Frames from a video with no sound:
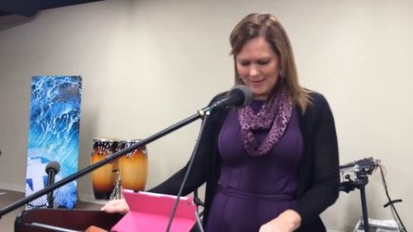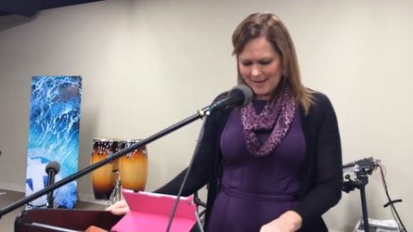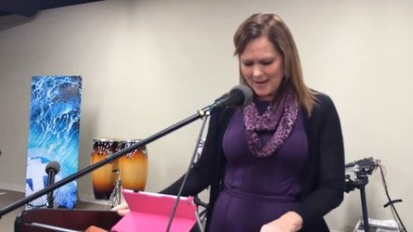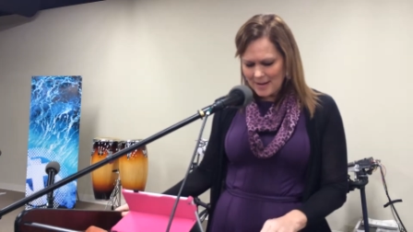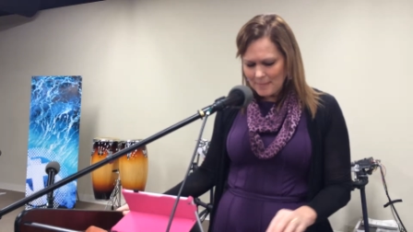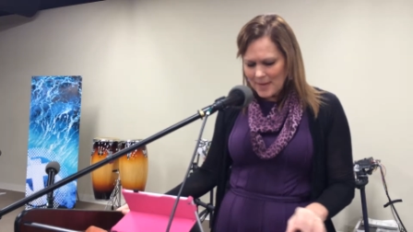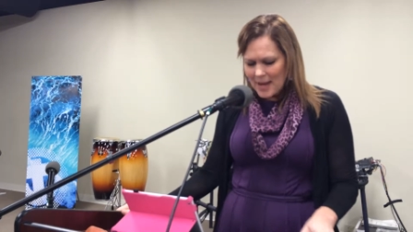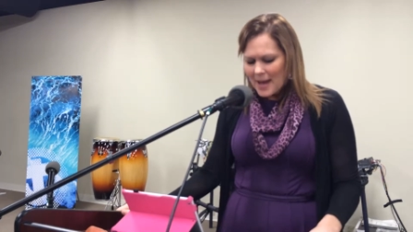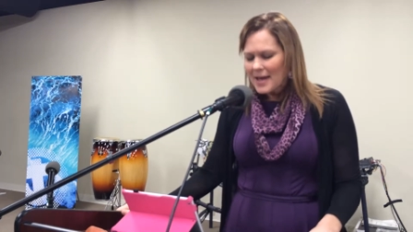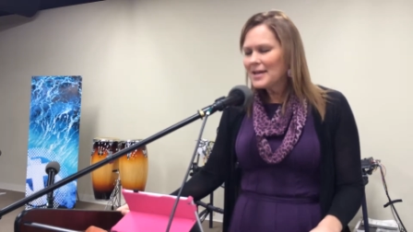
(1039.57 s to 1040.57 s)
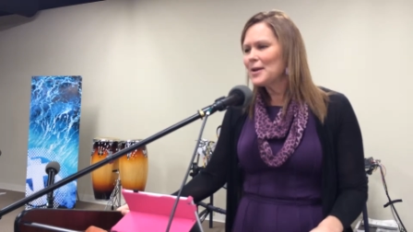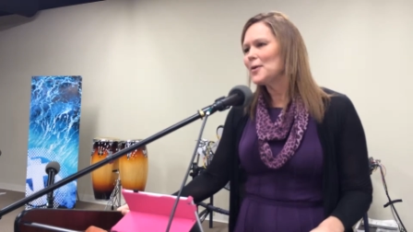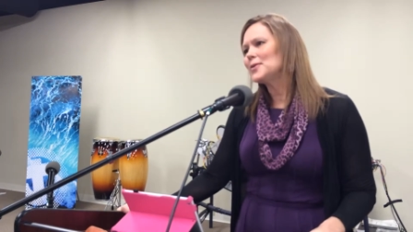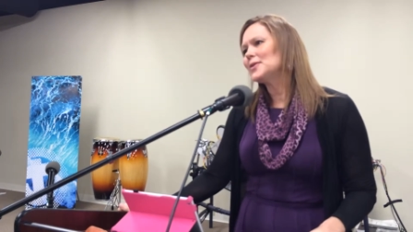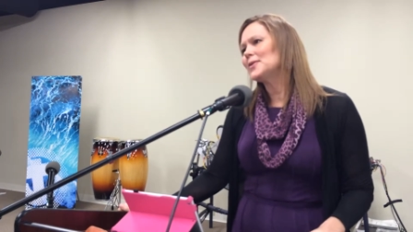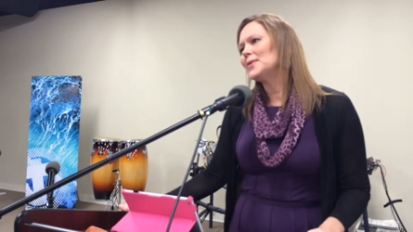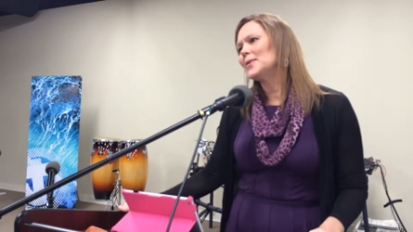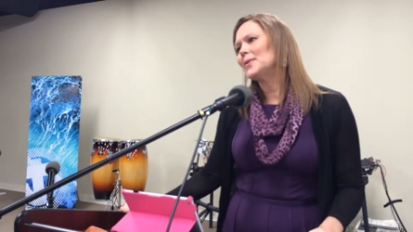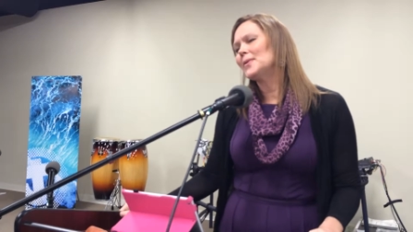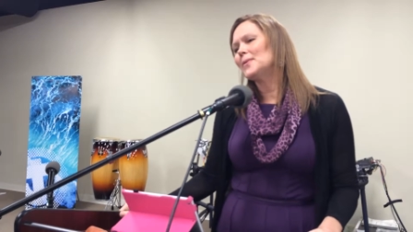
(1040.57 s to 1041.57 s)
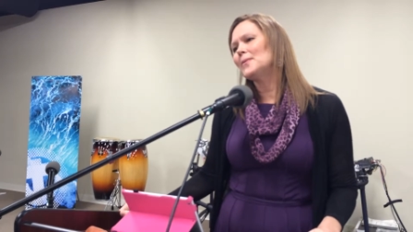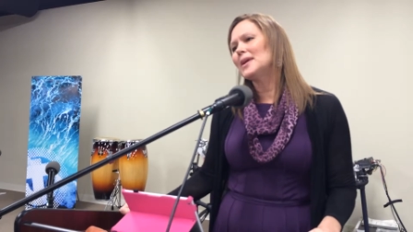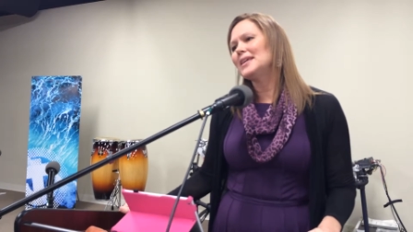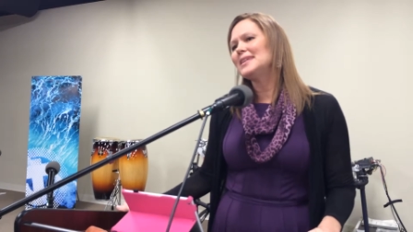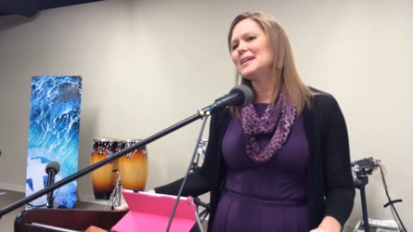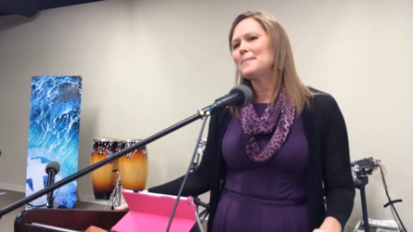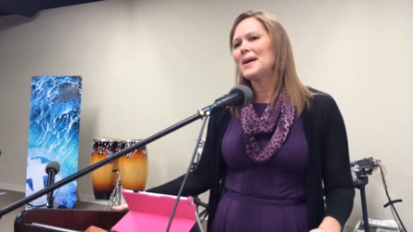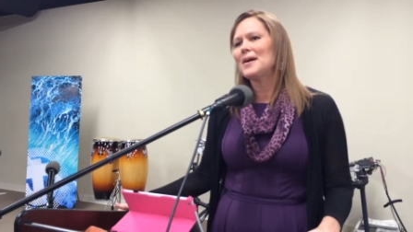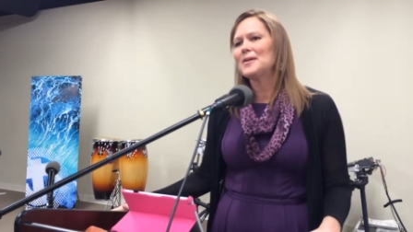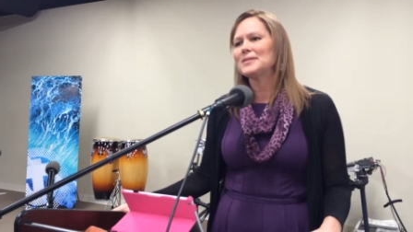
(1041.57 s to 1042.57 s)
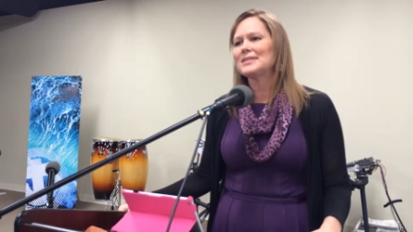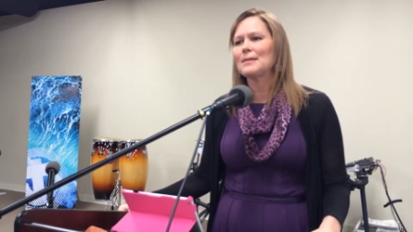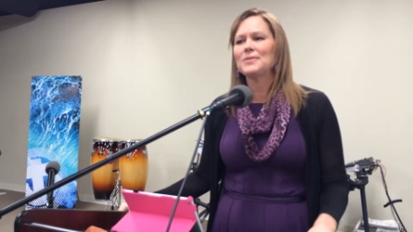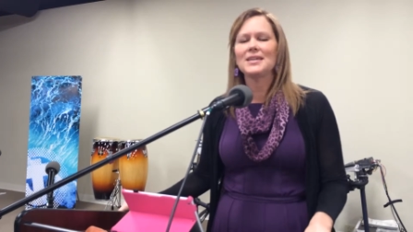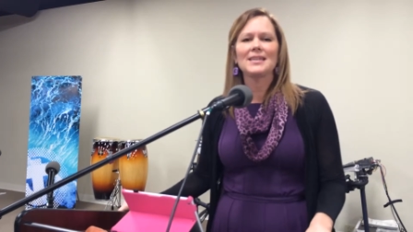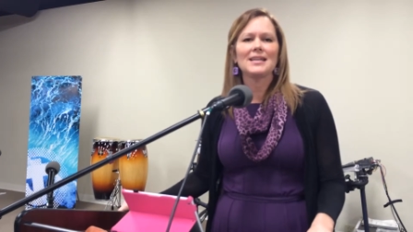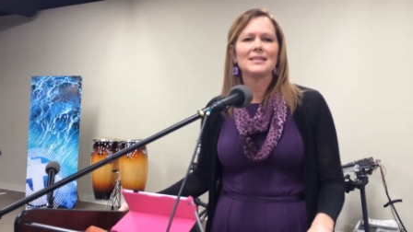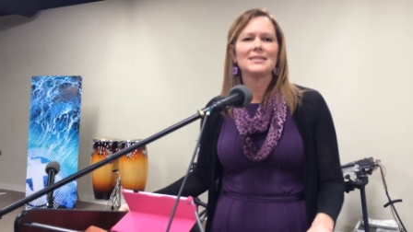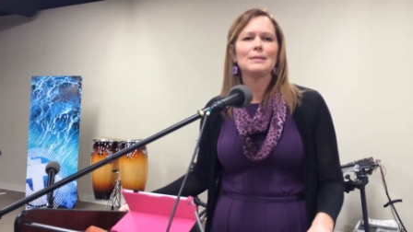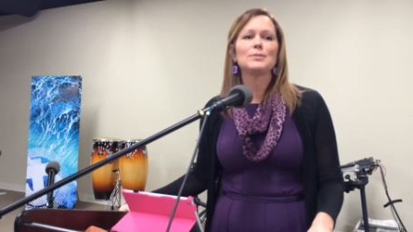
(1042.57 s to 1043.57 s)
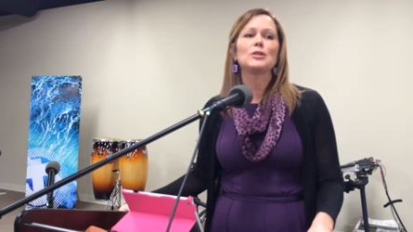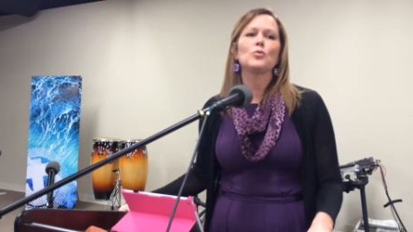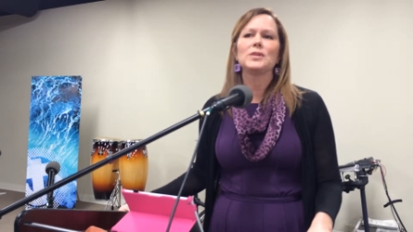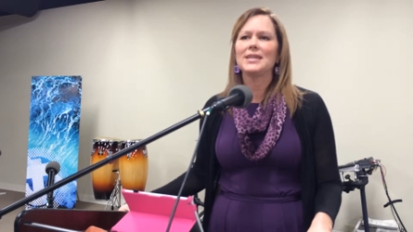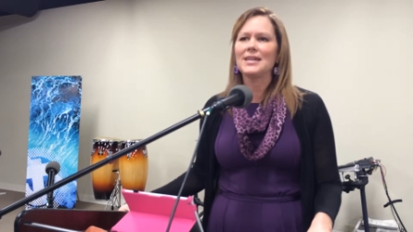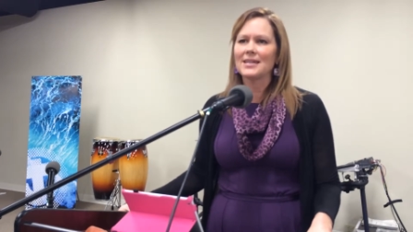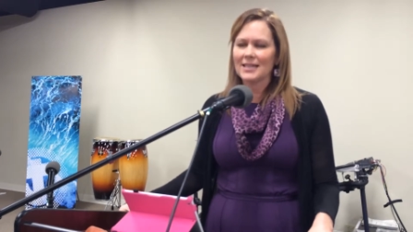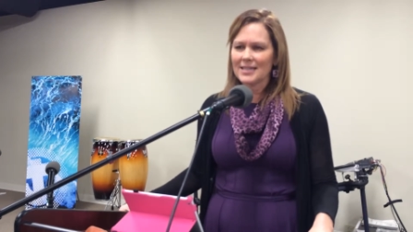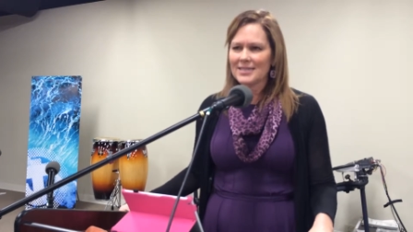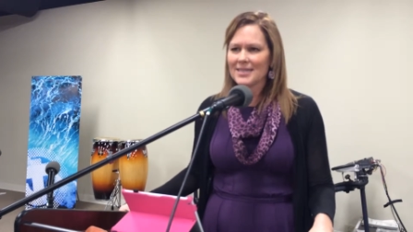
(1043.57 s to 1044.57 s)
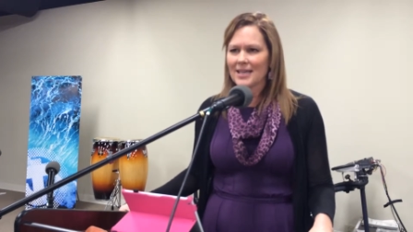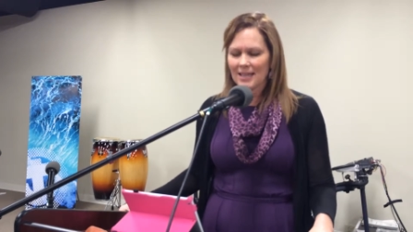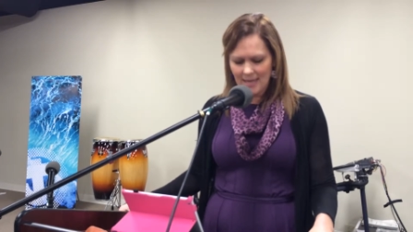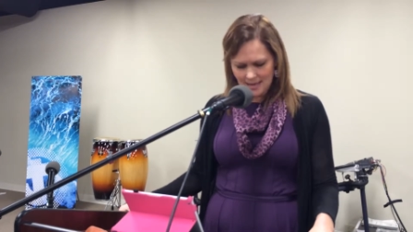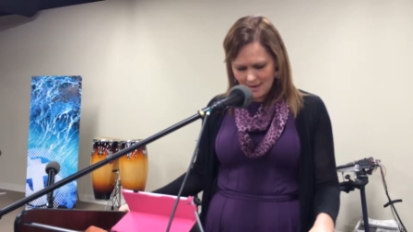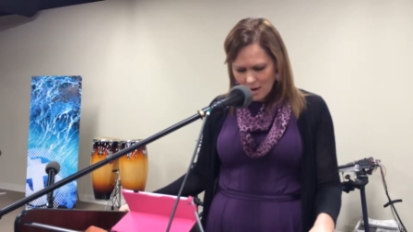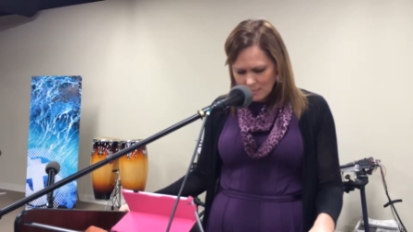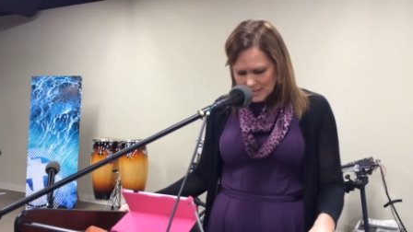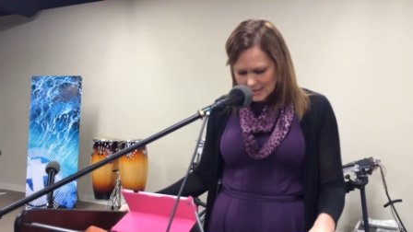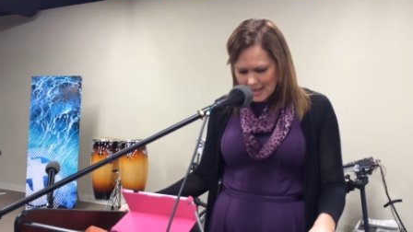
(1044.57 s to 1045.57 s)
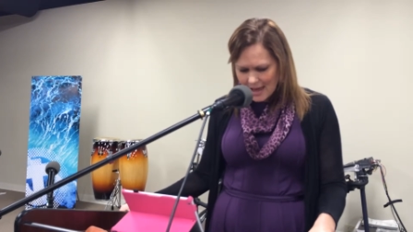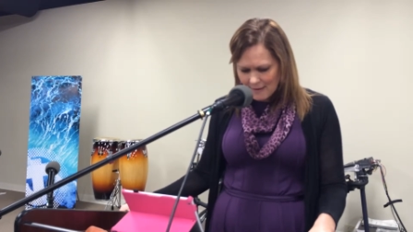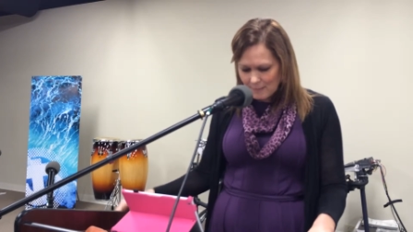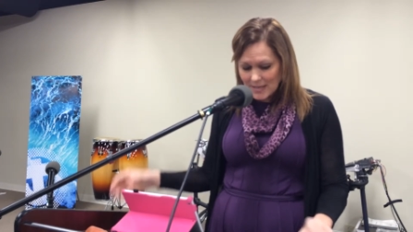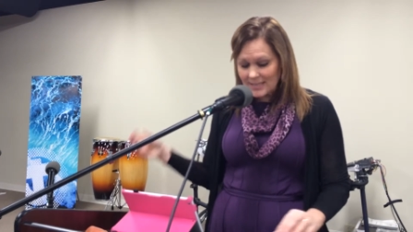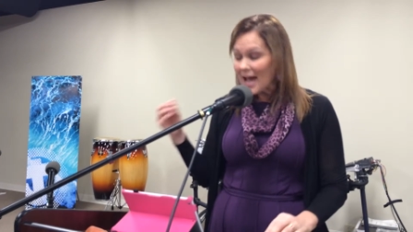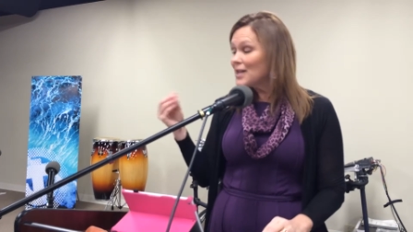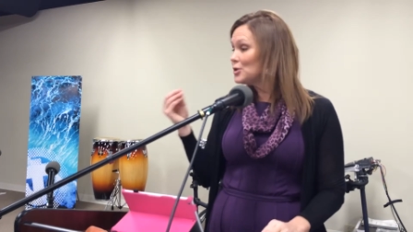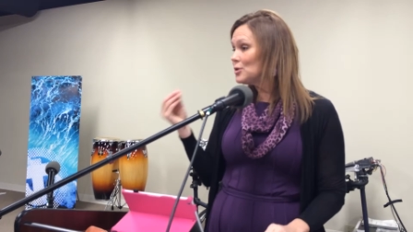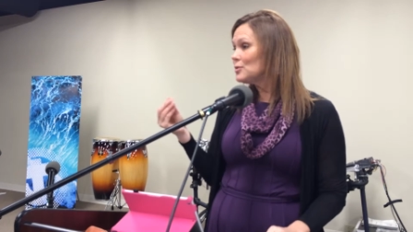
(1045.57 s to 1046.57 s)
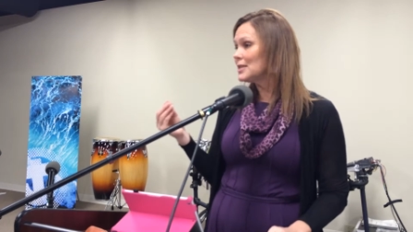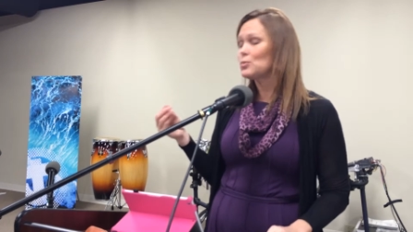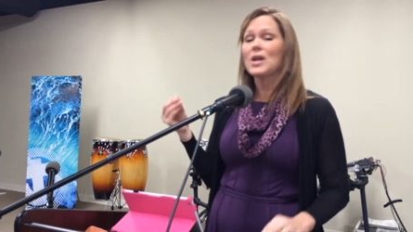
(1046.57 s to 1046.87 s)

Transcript: Um, you know, when I think about something that seems so ridiculous uh, that God must laugh because I do this.